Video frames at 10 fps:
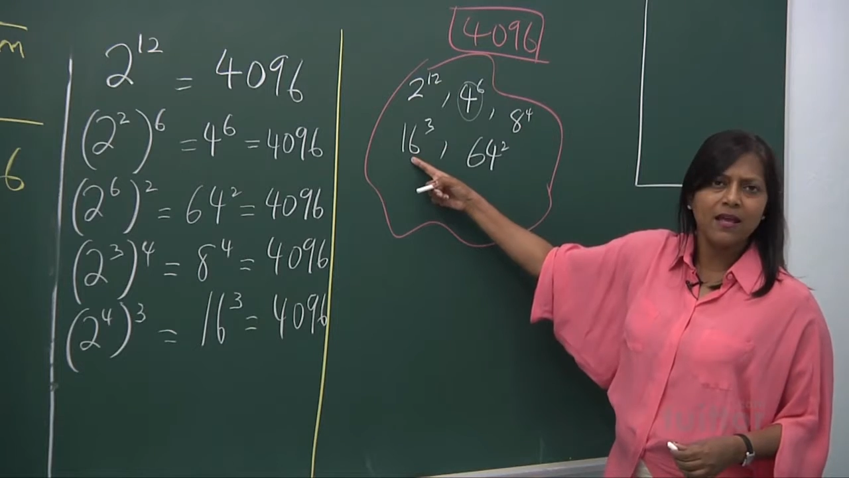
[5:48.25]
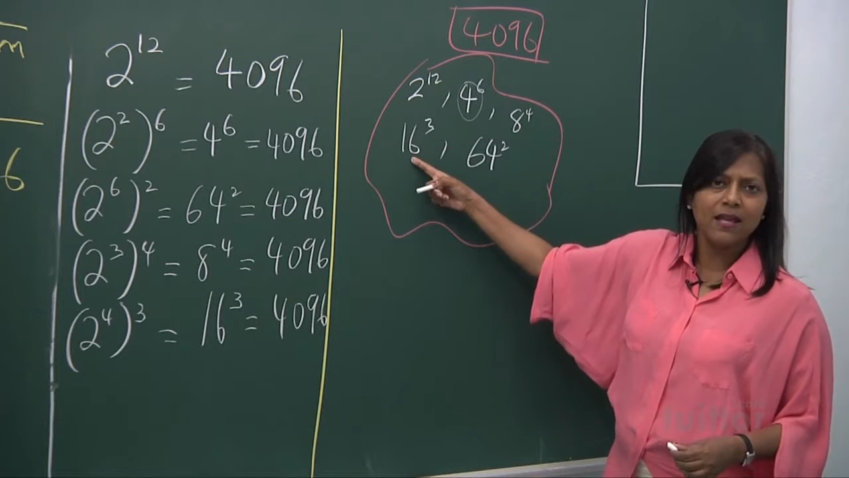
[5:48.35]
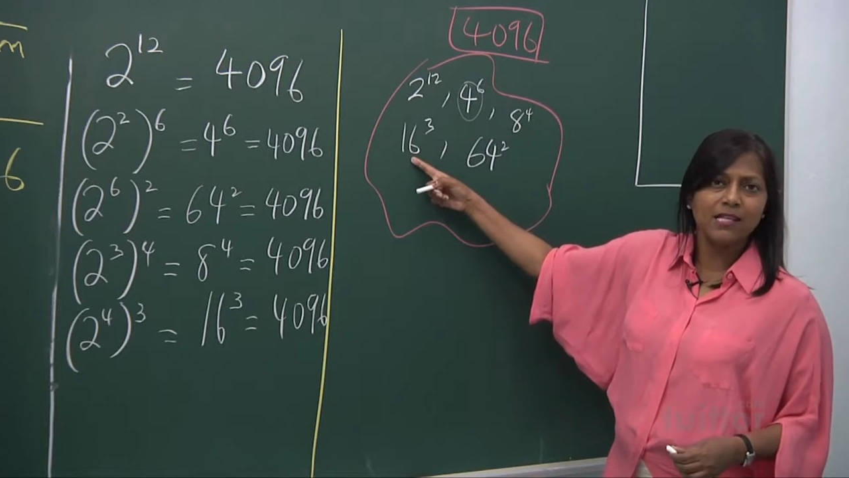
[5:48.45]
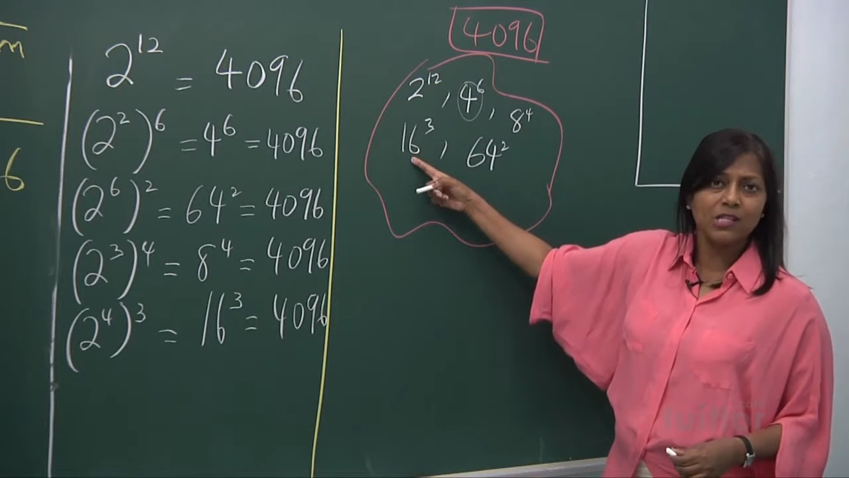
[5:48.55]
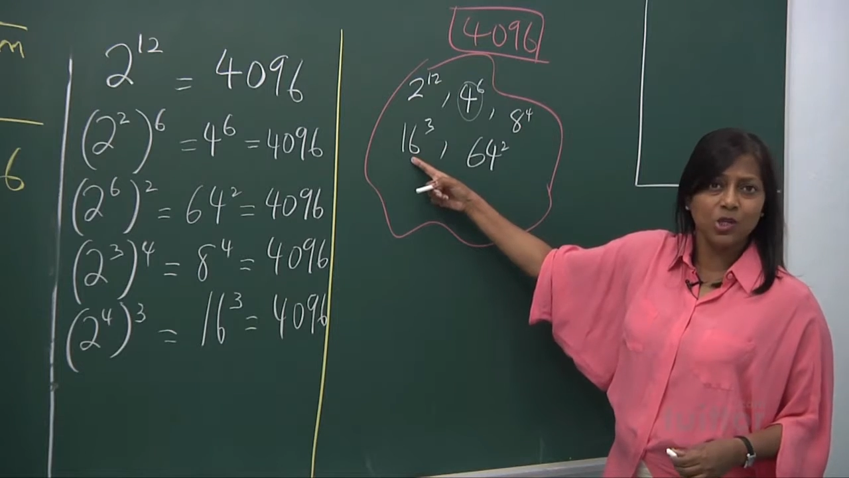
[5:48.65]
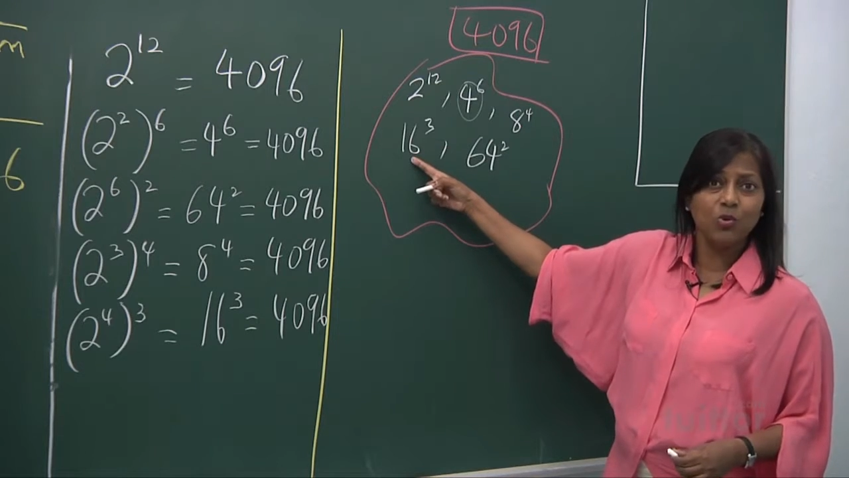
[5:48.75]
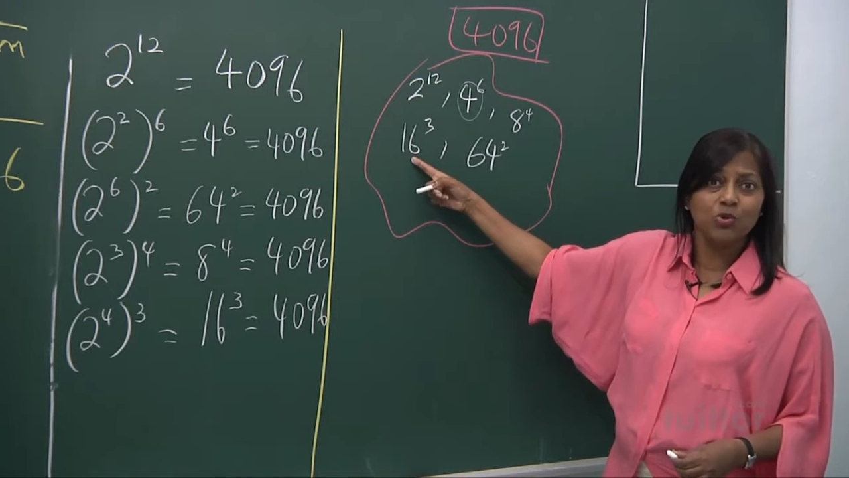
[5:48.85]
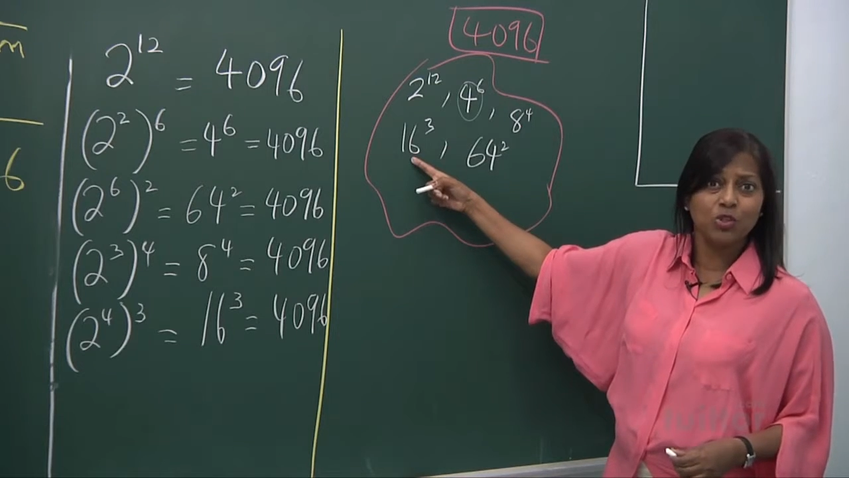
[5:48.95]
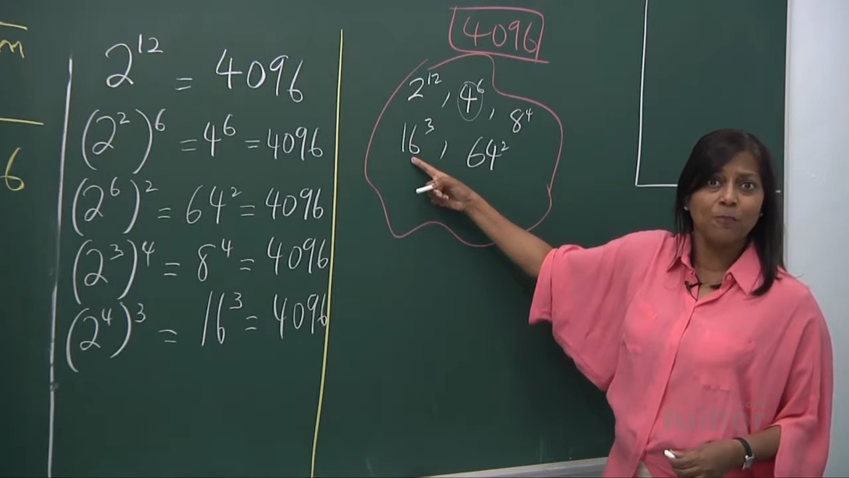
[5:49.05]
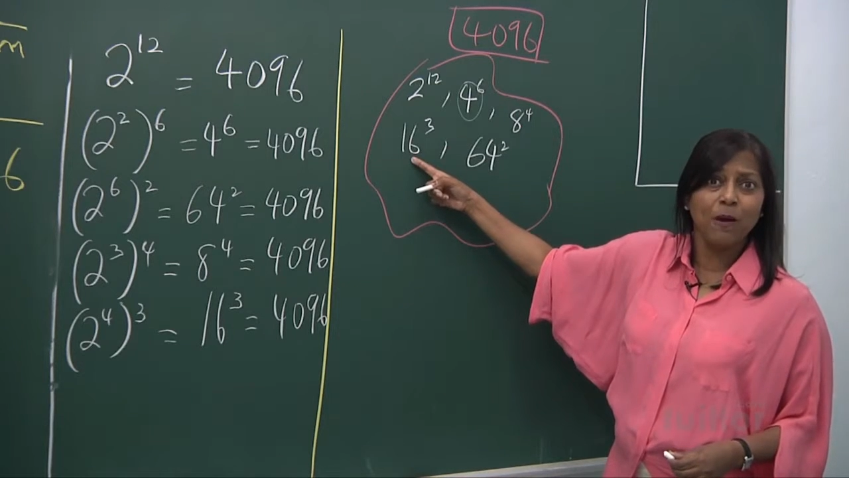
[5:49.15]
is 2
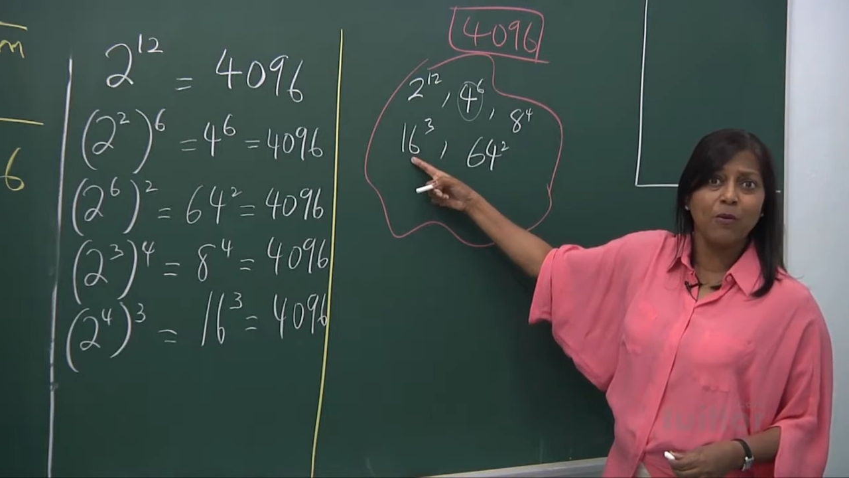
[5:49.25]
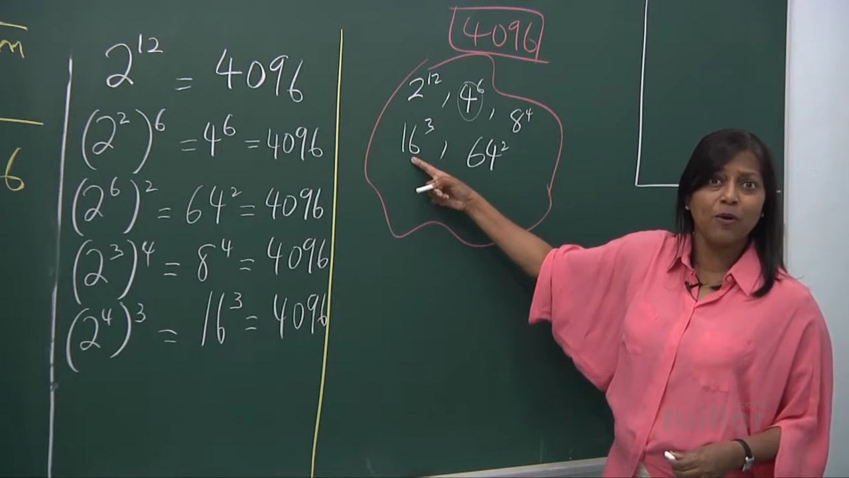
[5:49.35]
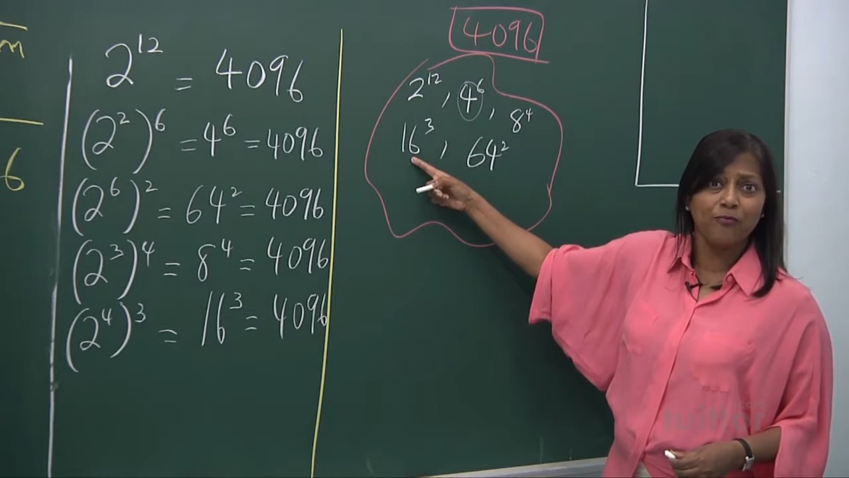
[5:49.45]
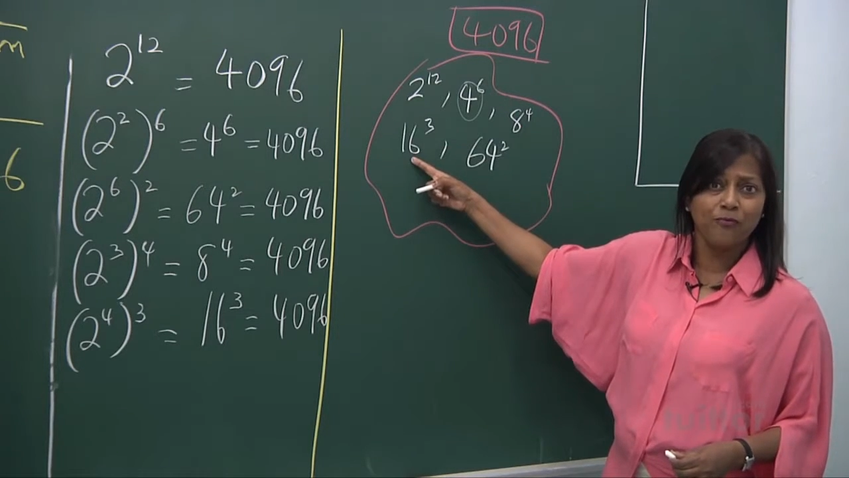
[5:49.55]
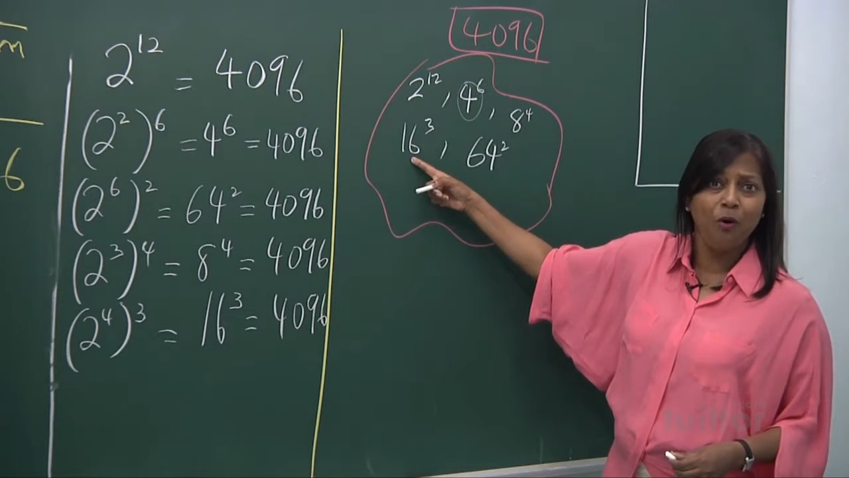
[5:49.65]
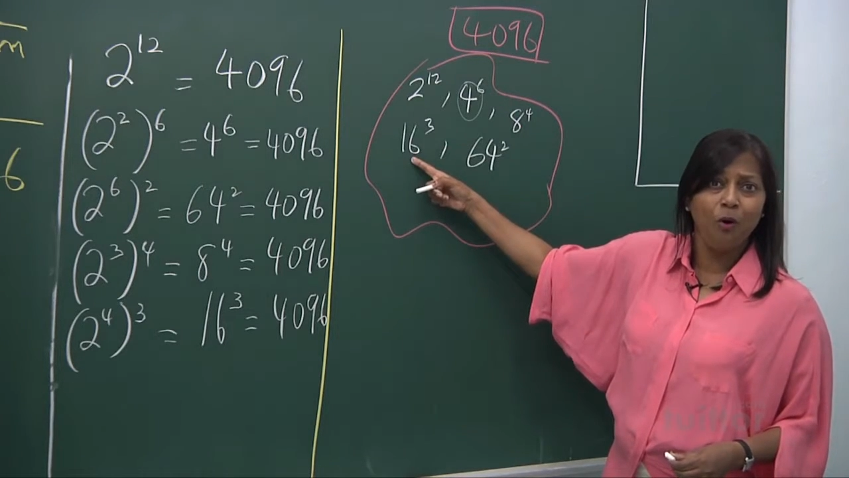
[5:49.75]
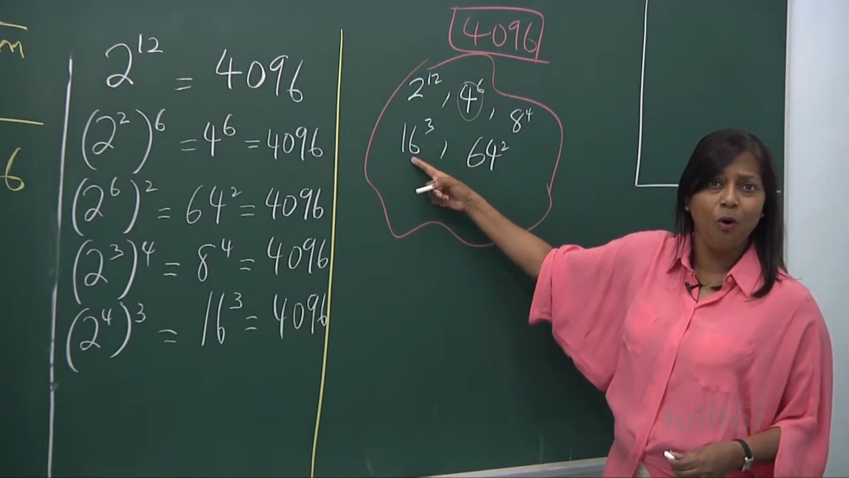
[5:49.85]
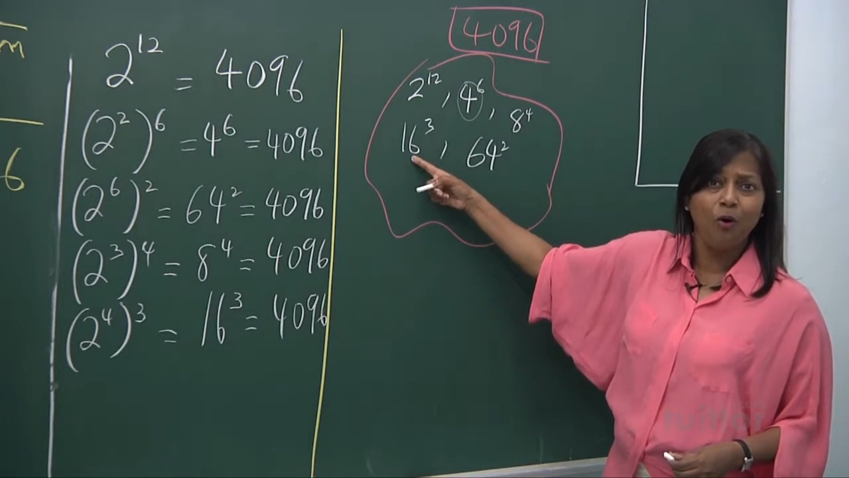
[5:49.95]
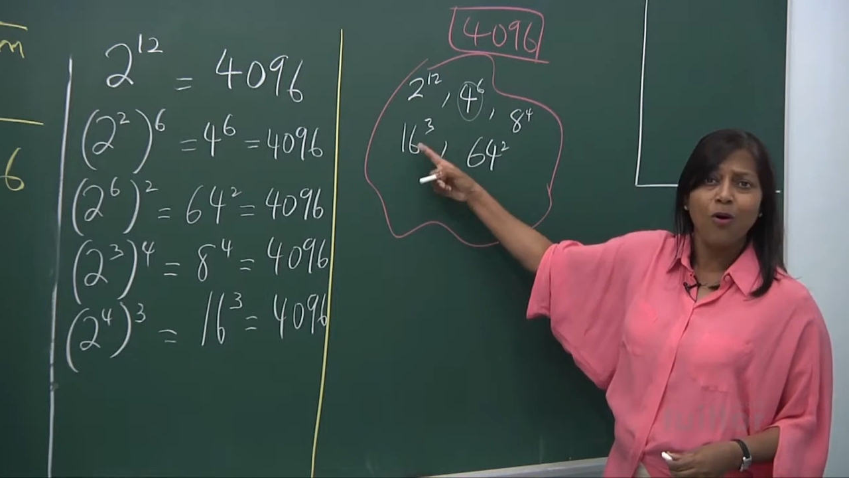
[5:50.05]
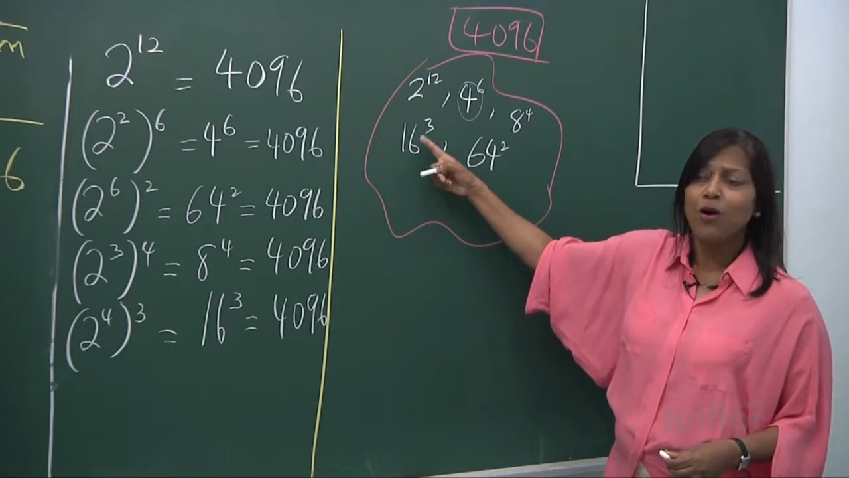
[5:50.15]
to the power of
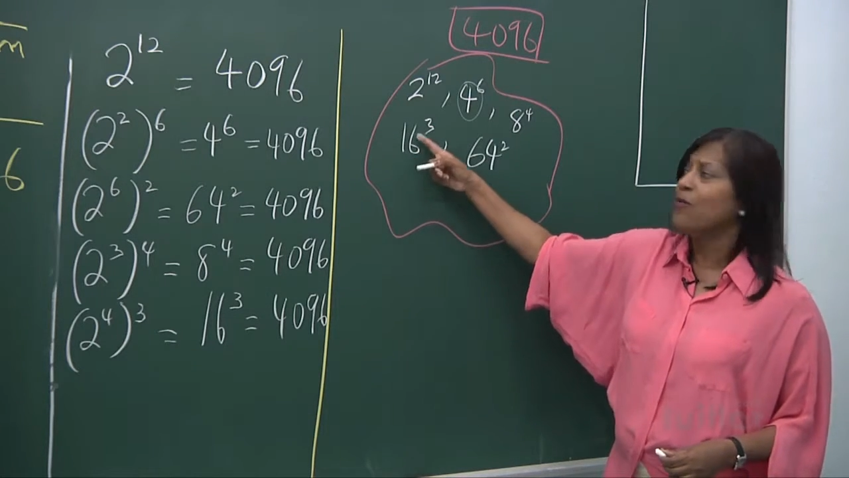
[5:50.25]
4.